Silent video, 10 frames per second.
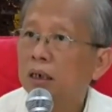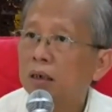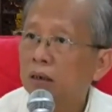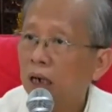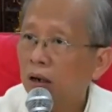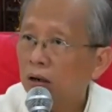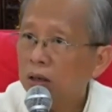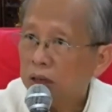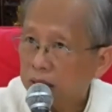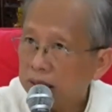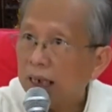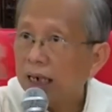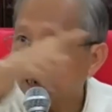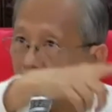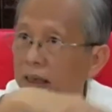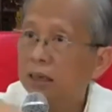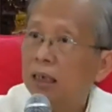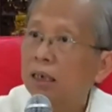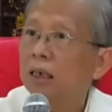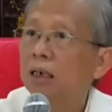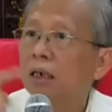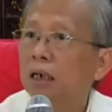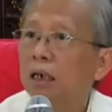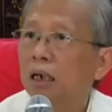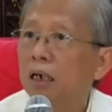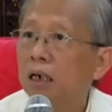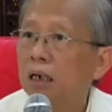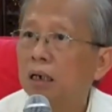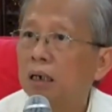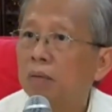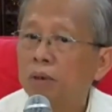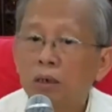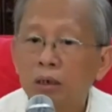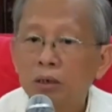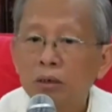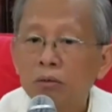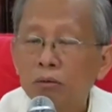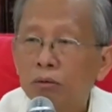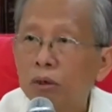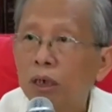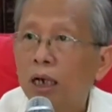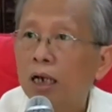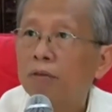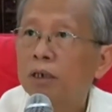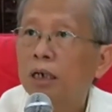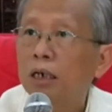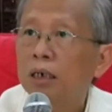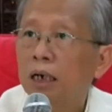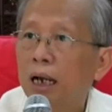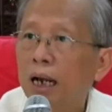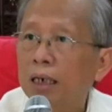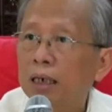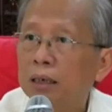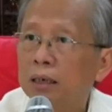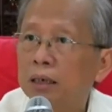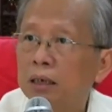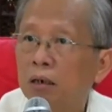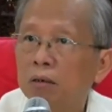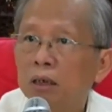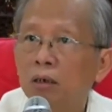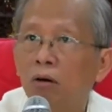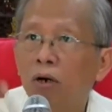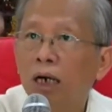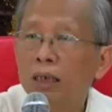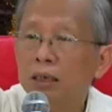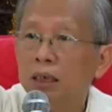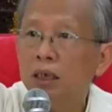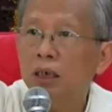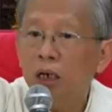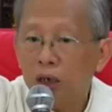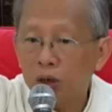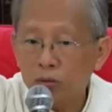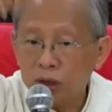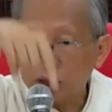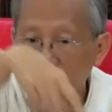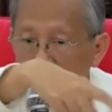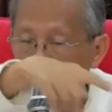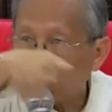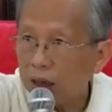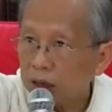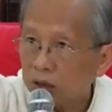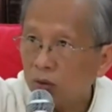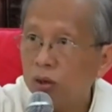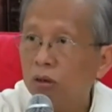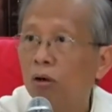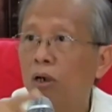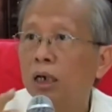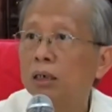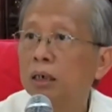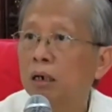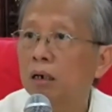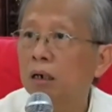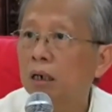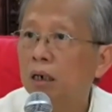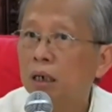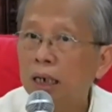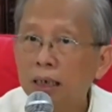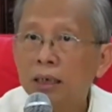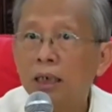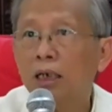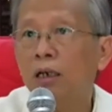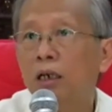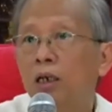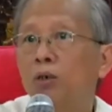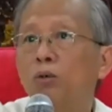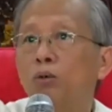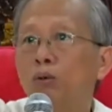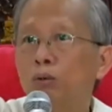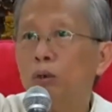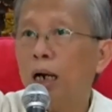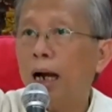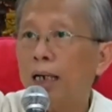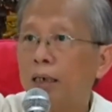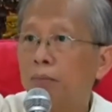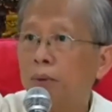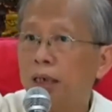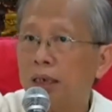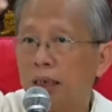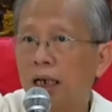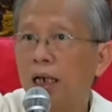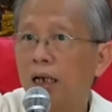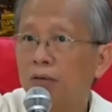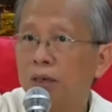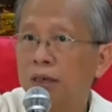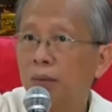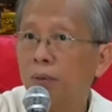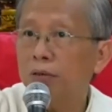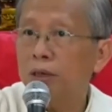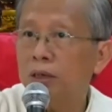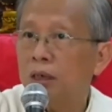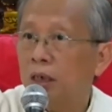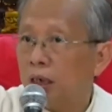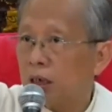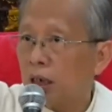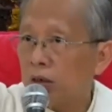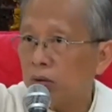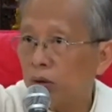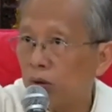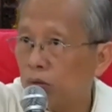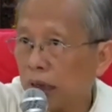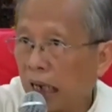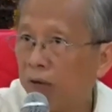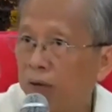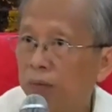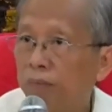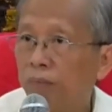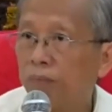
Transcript: You are lost inside there, isn't it? Because you don't have the energy or the horizon to see what is going on as well. Let's say you go to a higher place, like our Sanbaosi, then you look down.